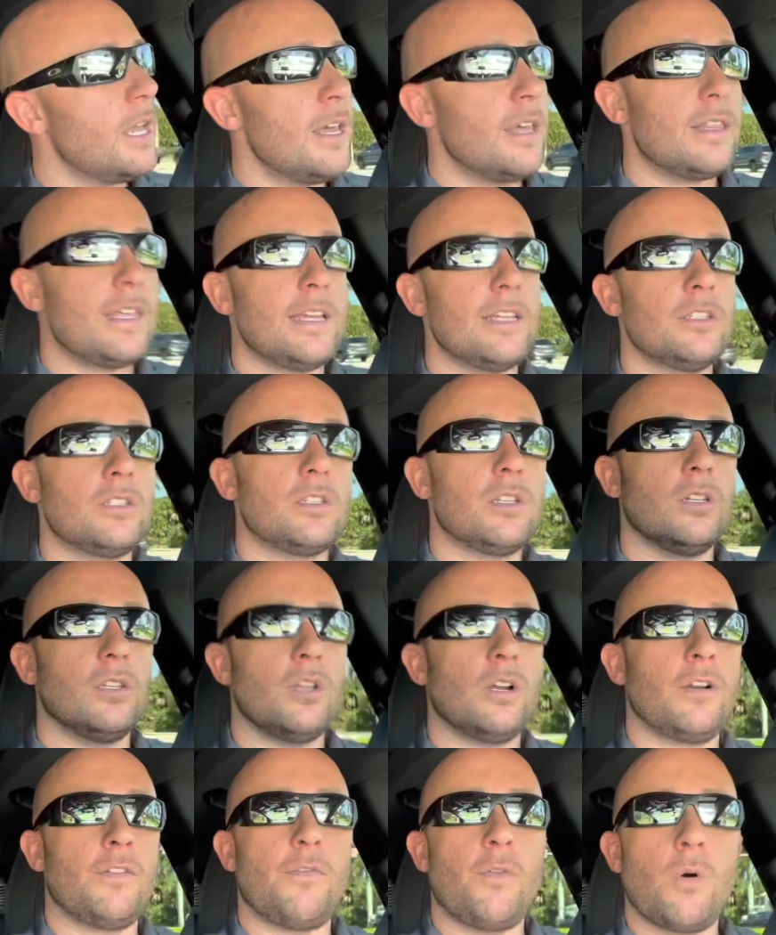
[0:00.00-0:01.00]
things to
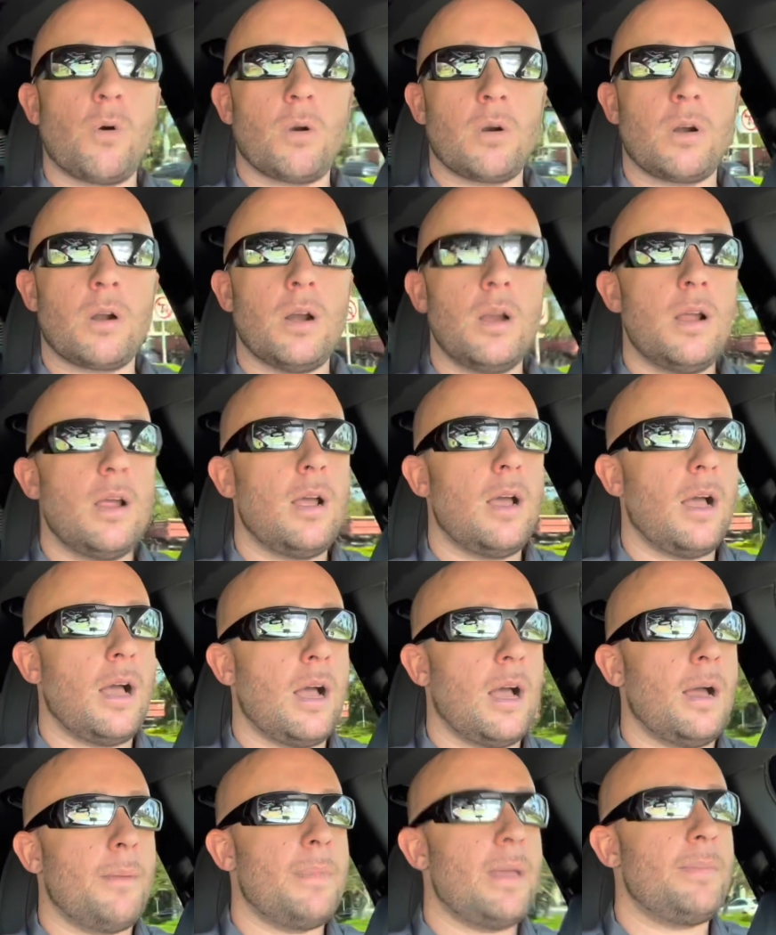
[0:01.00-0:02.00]
look for,
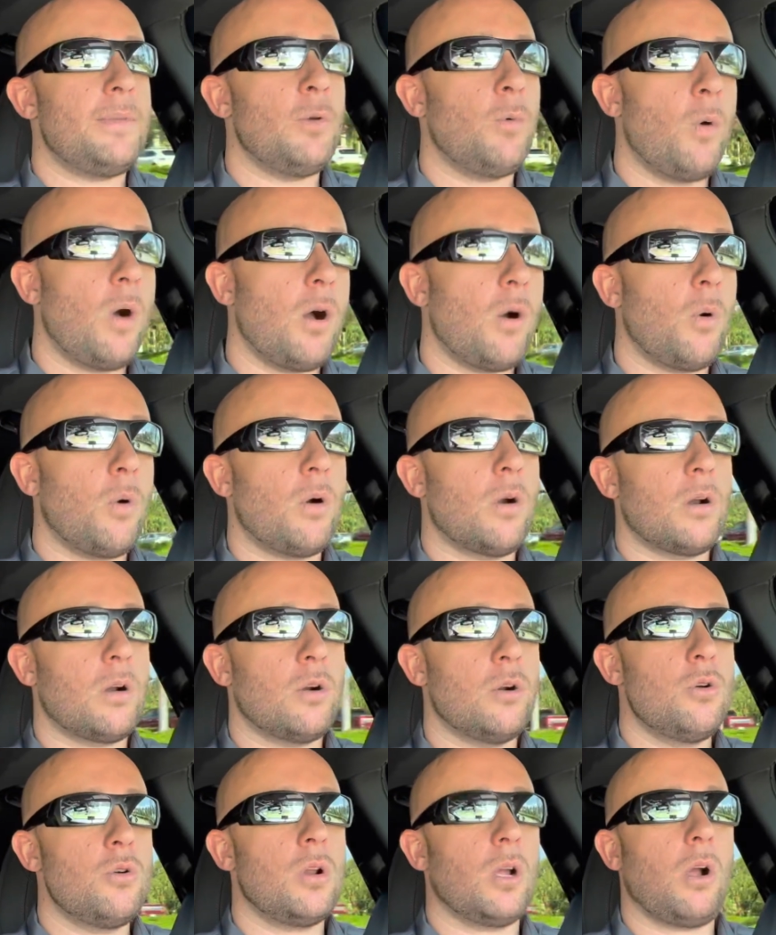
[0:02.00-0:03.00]
maybe what
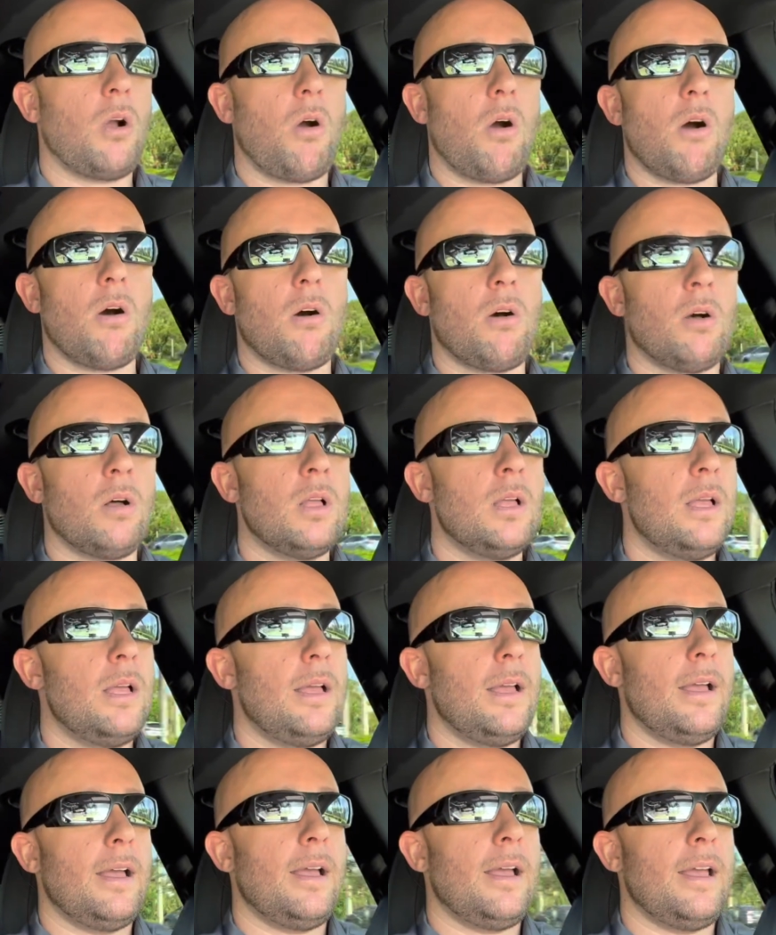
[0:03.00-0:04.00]
order, who to call,
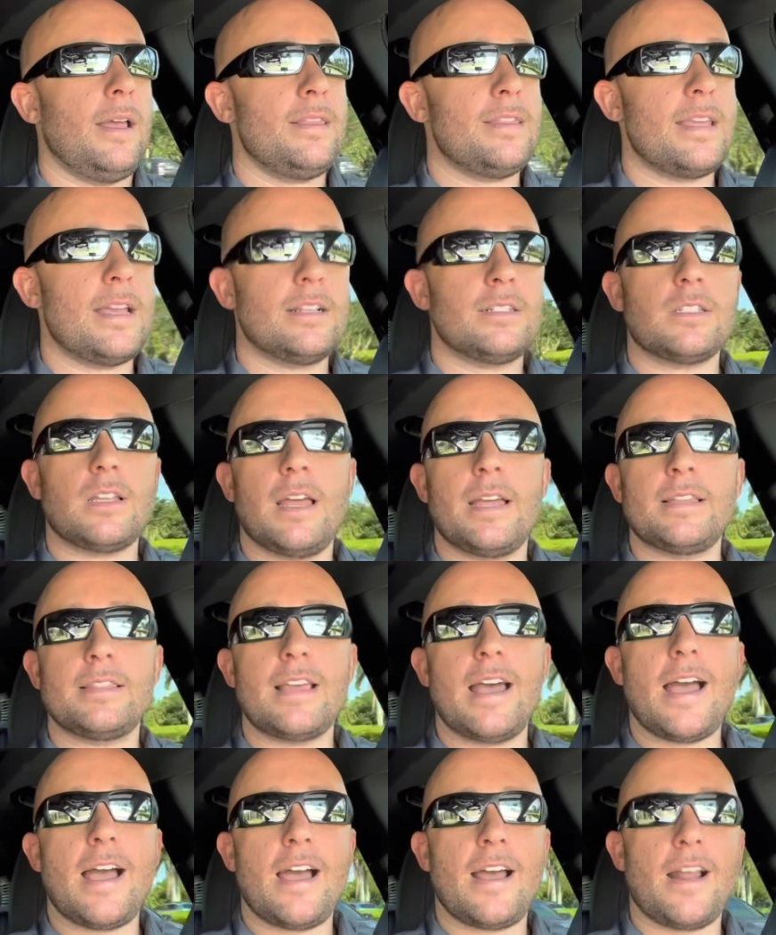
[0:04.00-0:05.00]
and things like
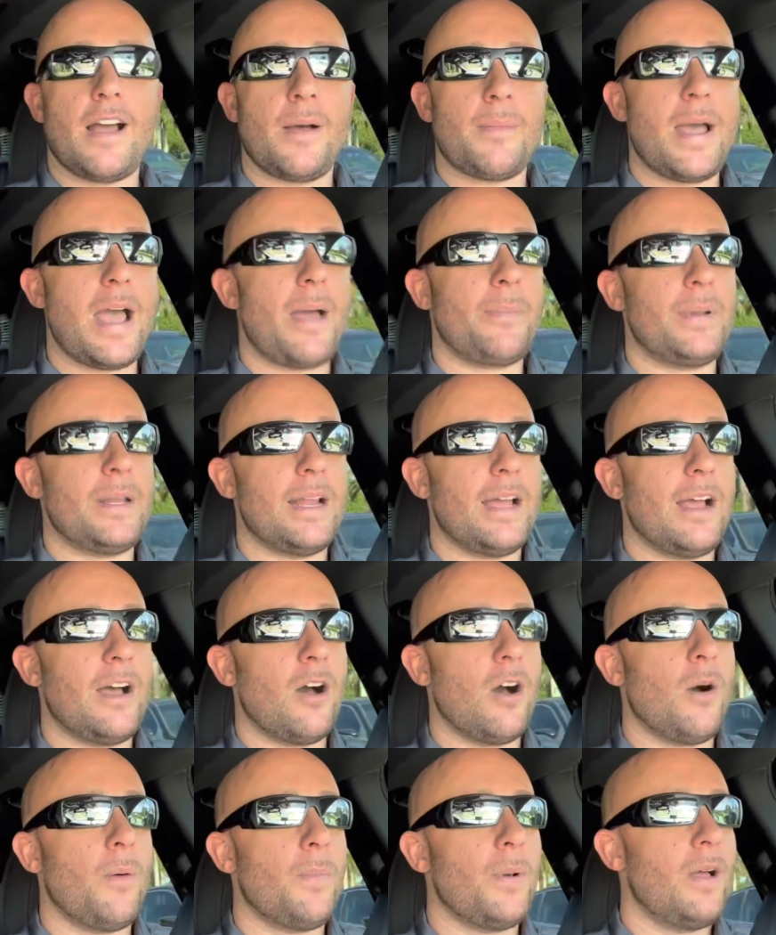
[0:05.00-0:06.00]
that, I'm happy to
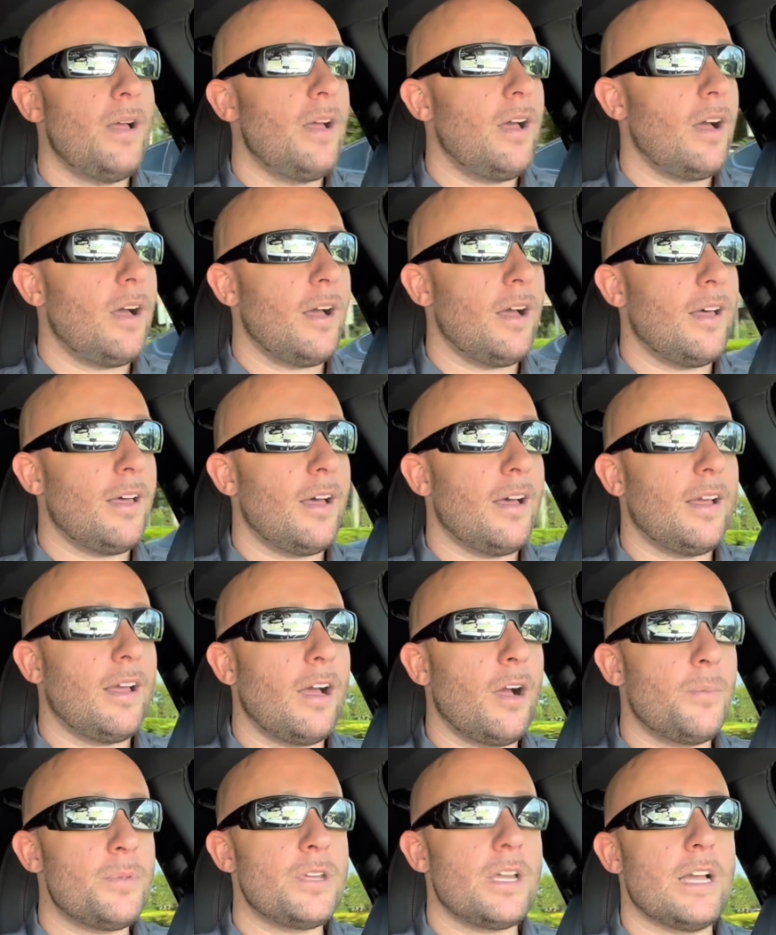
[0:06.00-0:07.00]
help.
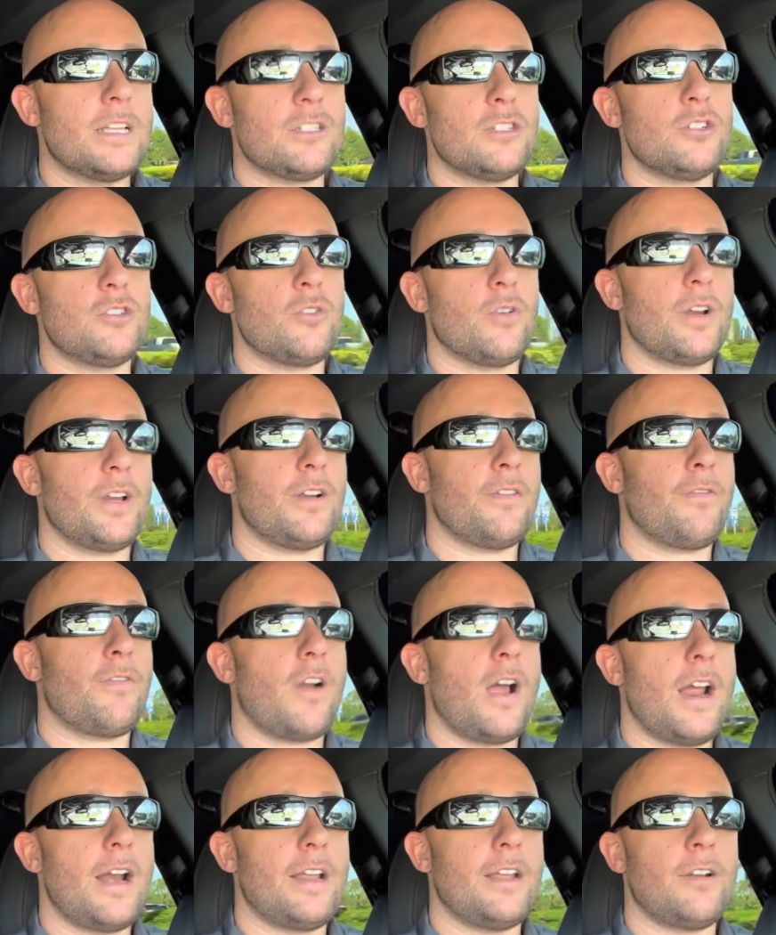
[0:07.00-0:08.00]
I hope you guys enjoy your
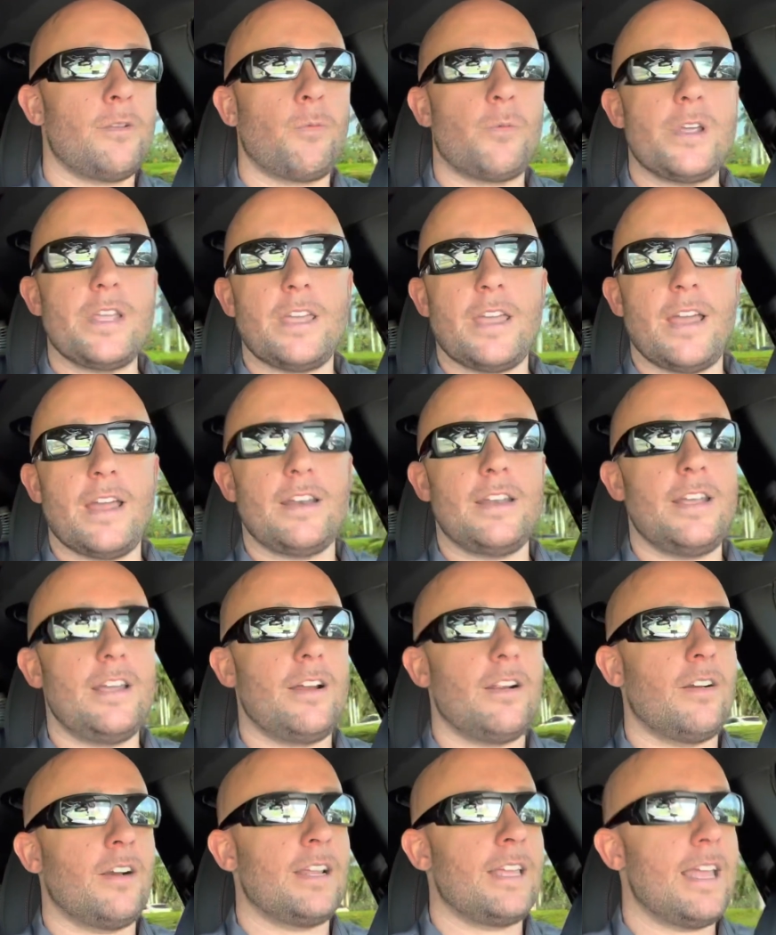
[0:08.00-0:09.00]
Friday, your weekend
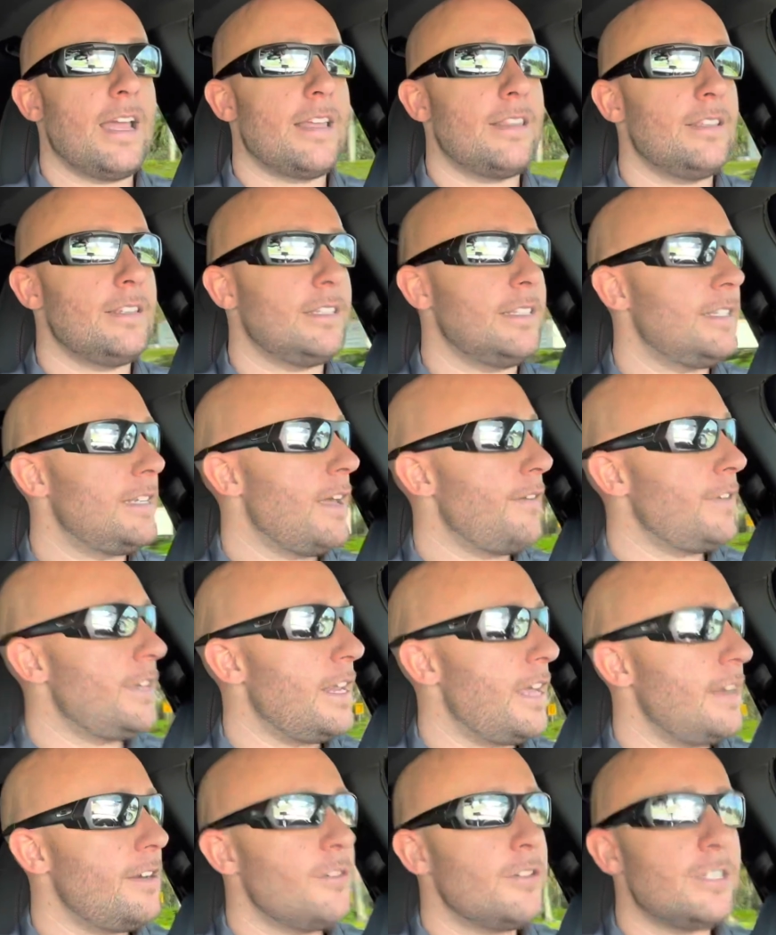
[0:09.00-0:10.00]
here. Again, this is
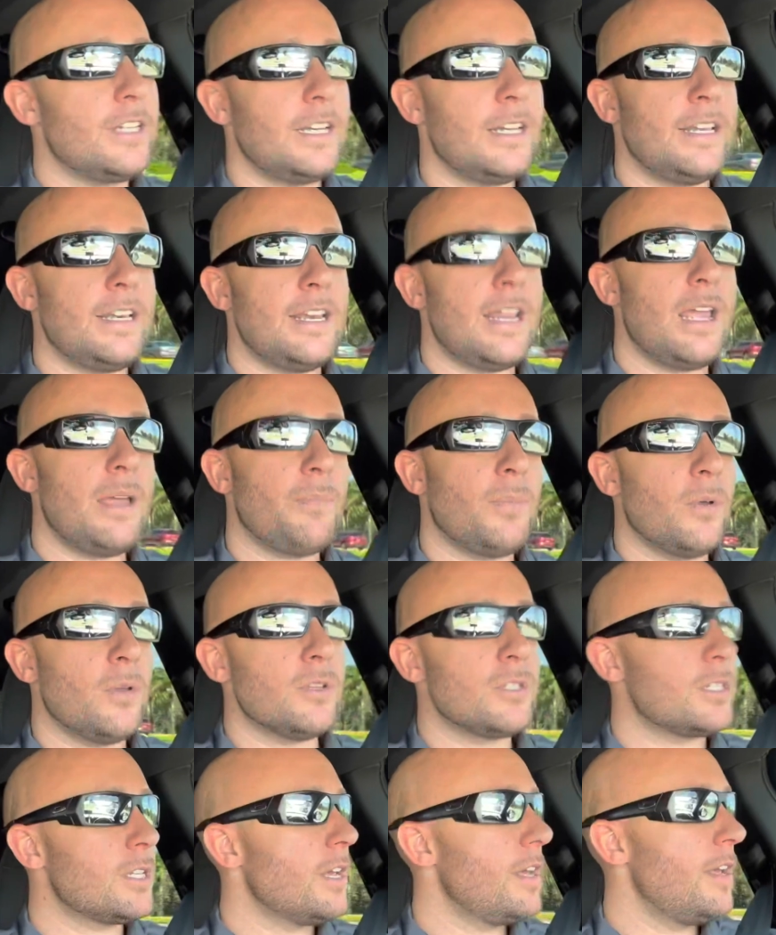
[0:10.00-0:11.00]
Devin Henderson in
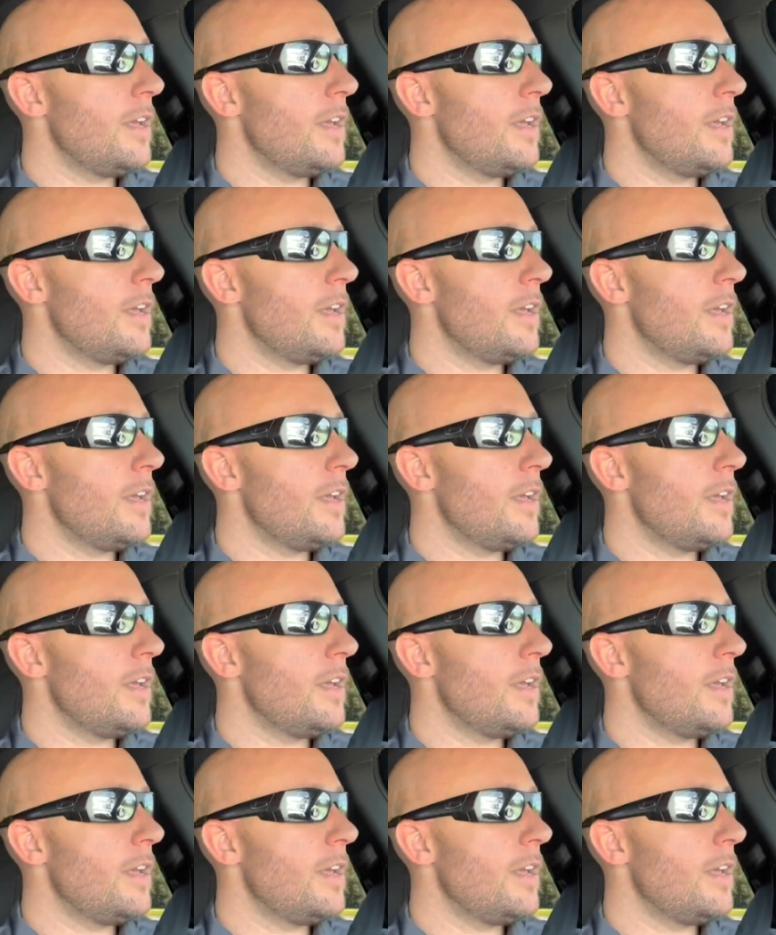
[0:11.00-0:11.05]
Naples.